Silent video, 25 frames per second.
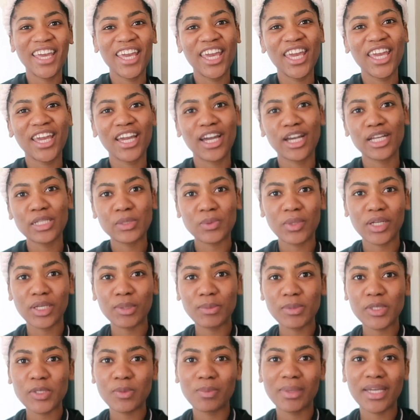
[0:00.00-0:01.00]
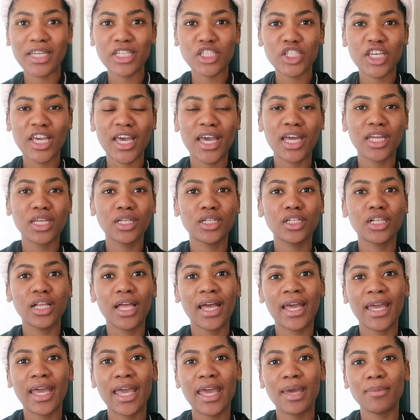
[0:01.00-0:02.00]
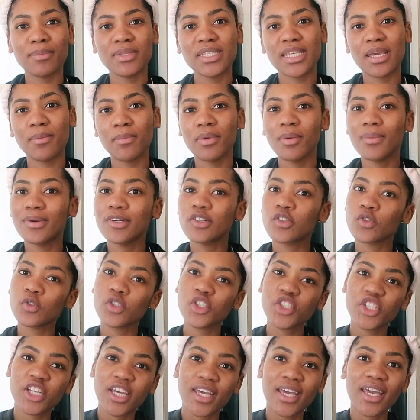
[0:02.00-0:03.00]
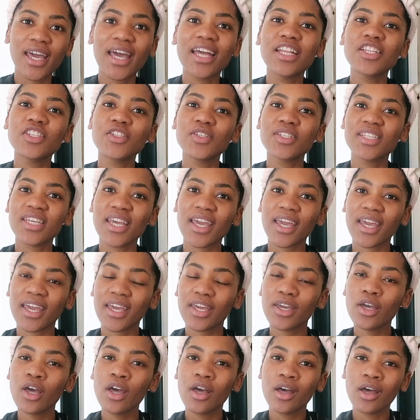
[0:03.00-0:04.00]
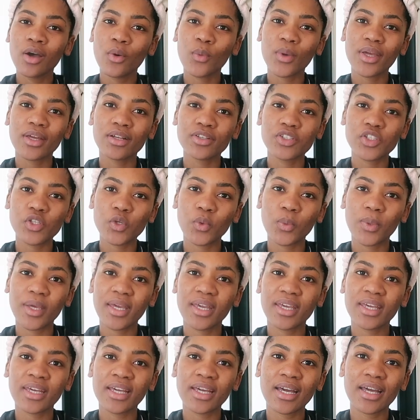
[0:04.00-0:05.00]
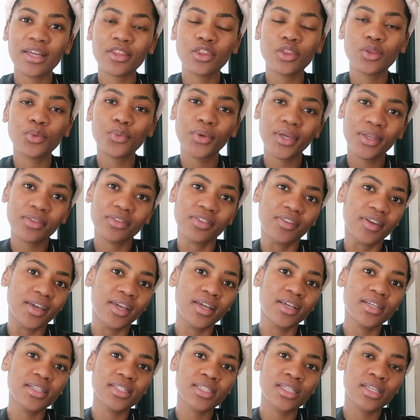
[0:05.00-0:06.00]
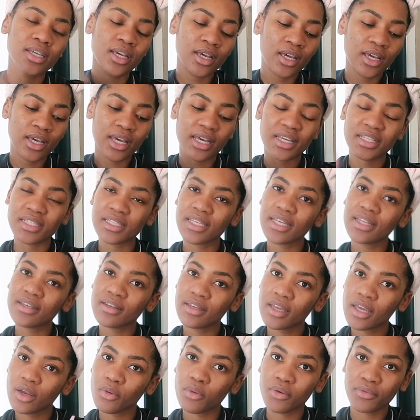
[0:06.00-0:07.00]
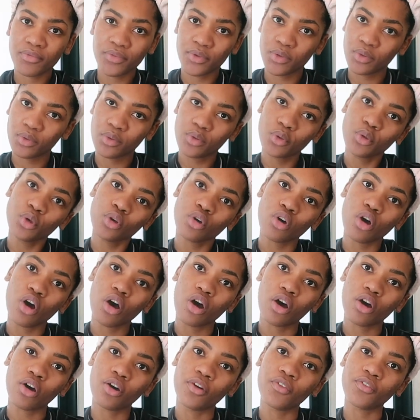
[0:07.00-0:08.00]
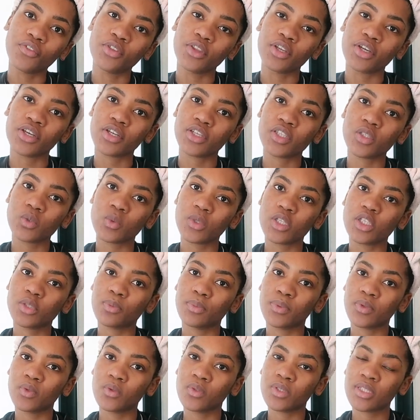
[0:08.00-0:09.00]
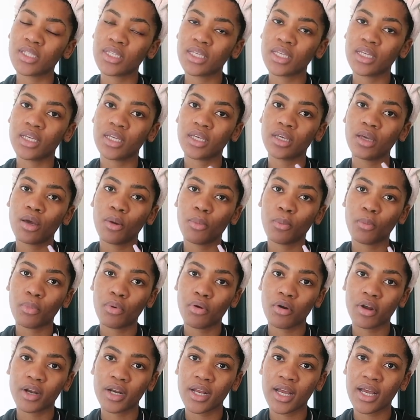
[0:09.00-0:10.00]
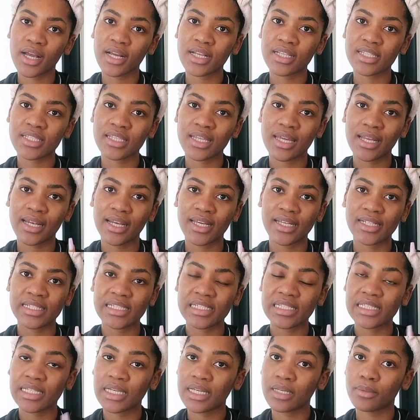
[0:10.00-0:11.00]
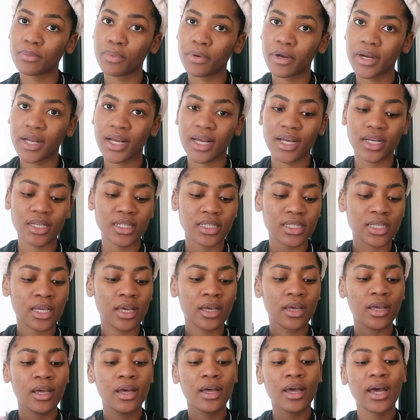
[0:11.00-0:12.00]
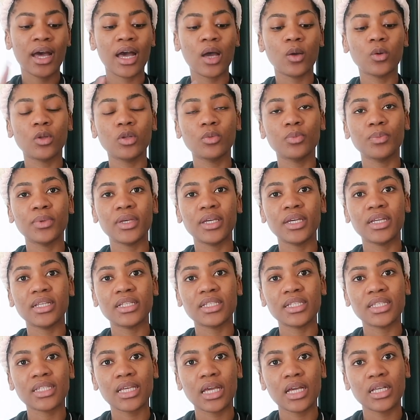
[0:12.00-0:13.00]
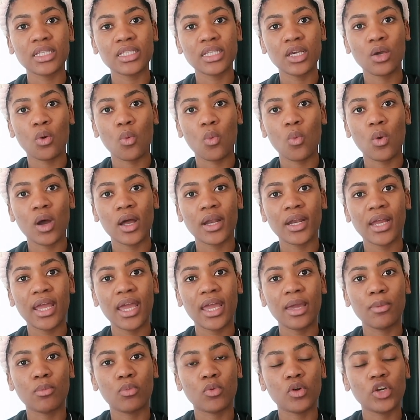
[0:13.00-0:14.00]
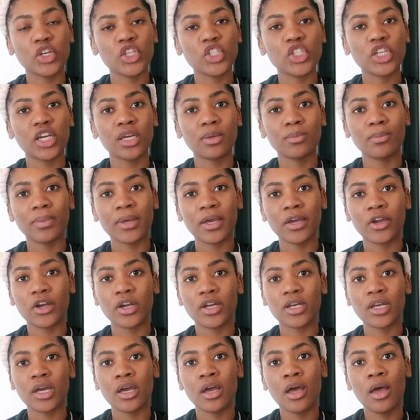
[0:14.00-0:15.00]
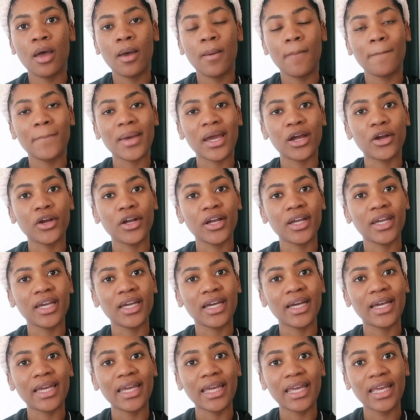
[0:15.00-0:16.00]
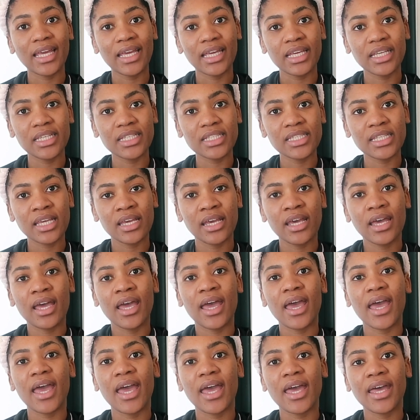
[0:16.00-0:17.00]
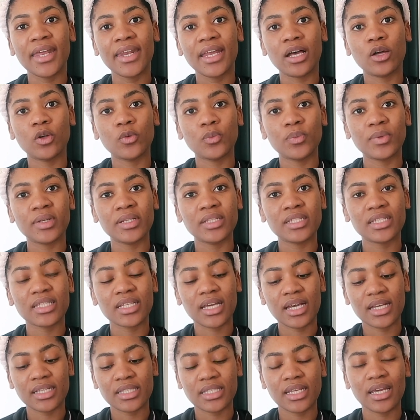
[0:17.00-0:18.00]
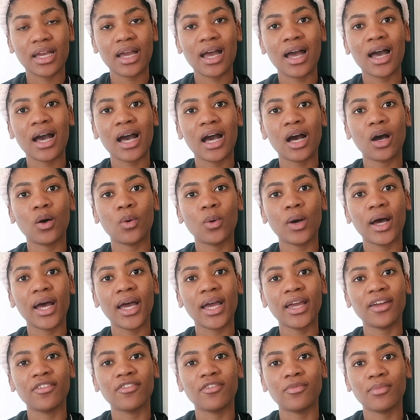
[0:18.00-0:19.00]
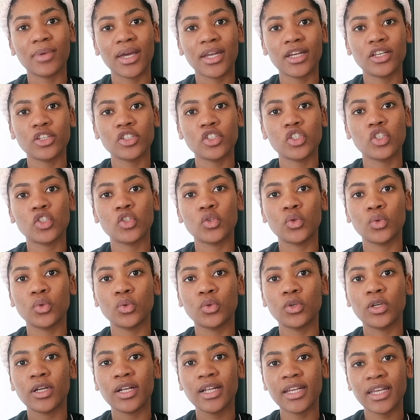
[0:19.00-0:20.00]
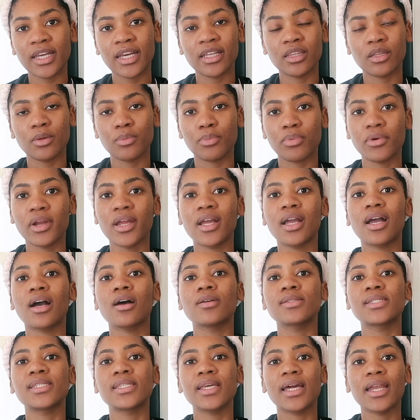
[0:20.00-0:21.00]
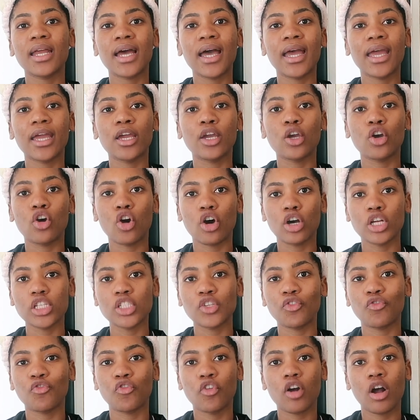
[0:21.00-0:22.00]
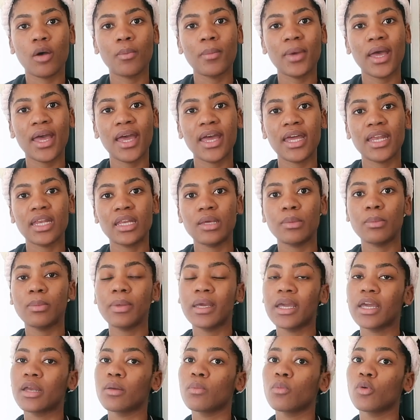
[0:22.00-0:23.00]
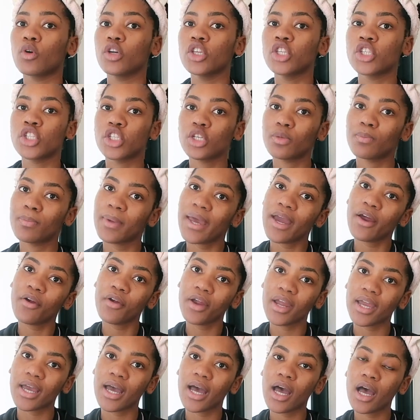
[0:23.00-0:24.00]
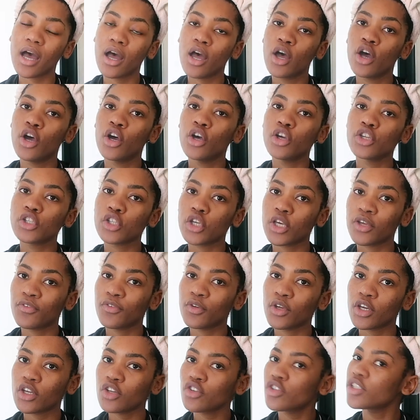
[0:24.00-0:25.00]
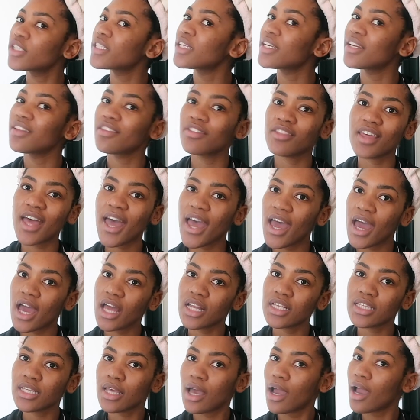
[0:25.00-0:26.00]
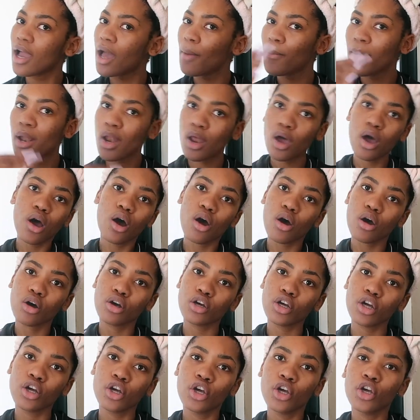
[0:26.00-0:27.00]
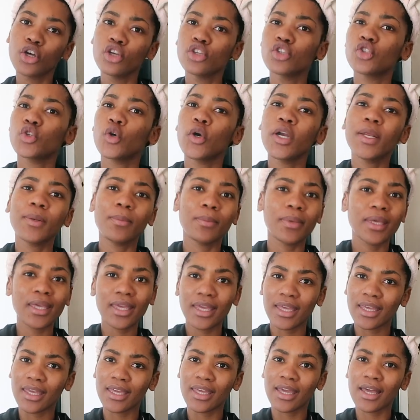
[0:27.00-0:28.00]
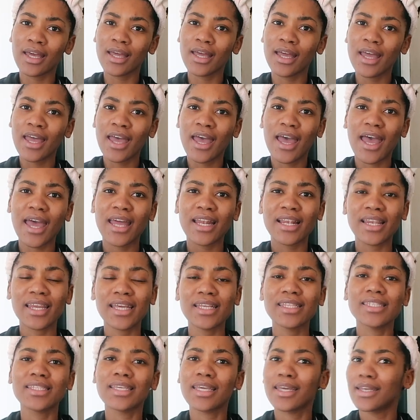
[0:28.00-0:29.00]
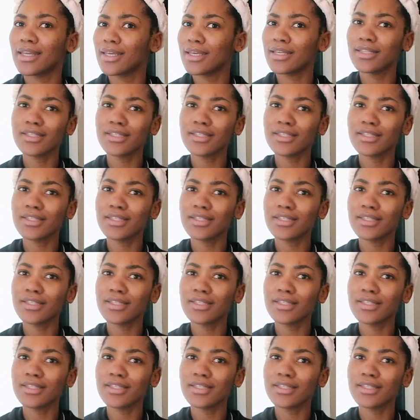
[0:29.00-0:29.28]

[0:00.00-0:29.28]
Hey guys, welcome to my channel. I am Portia and today we are doing 3 things. A skincare review of the Swiitch Beauty products, the latest skin products. I will be discussing what a moisture impaired barrier is, and I will be discussing how I've managed to clear the breakouts that I got from an impaired moisture barrier. So if you're interested in that, come along, join me, and let's get